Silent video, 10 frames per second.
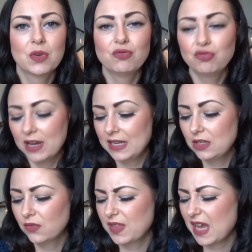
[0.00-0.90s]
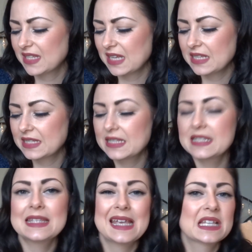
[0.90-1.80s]
Really love this. It's
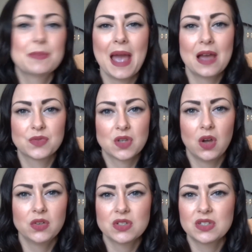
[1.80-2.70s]
£6 odd,